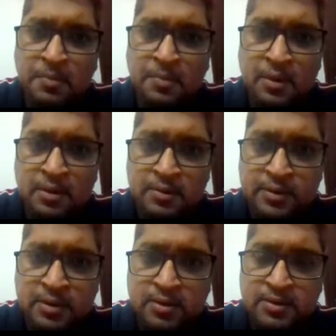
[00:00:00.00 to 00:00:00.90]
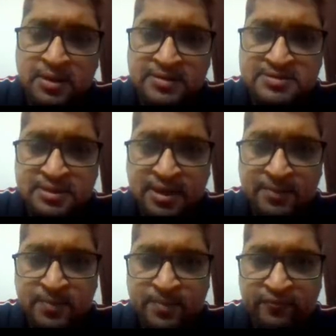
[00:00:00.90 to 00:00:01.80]
the transaction can
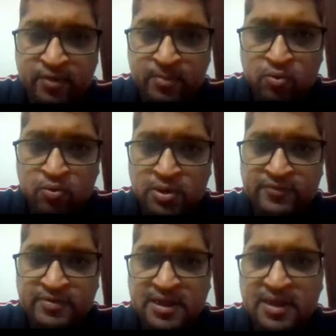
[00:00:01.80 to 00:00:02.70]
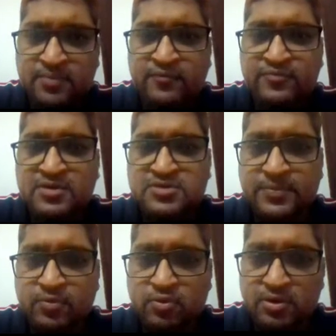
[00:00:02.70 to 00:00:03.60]
be performed only with the help of these
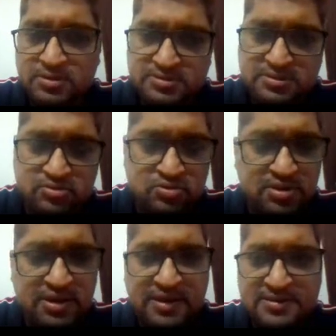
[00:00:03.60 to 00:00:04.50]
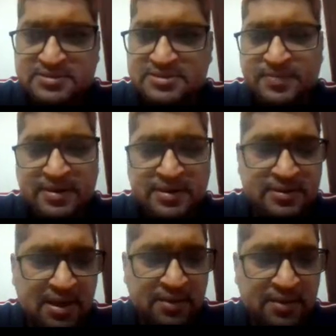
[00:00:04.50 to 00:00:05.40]
cryptocurrencies. So there exist many
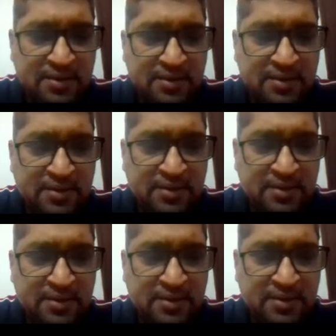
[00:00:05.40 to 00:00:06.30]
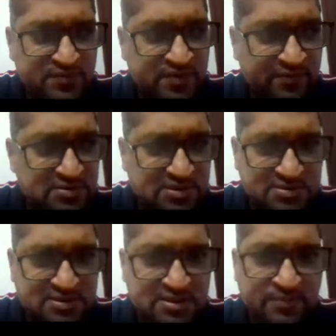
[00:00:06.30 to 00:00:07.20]
type of cryptocurrencies as we have
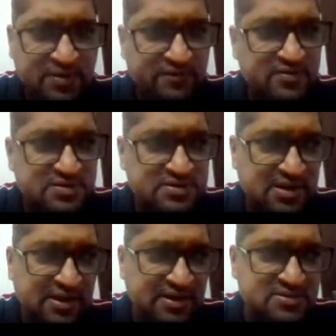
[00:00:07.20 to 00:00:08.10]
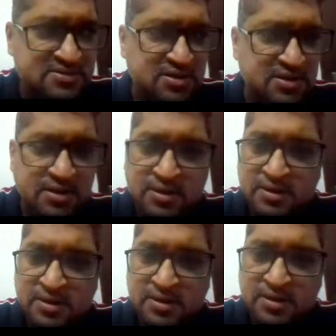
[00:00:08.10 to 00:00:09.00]
discussed in the previous slides,
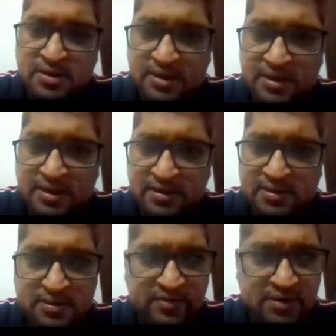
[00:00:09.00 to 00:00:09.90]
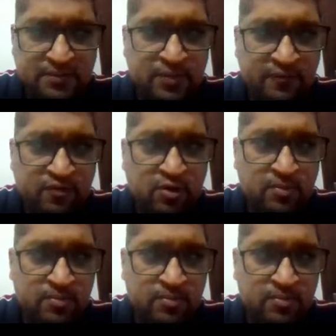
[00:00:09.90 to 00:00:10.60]
and we can perform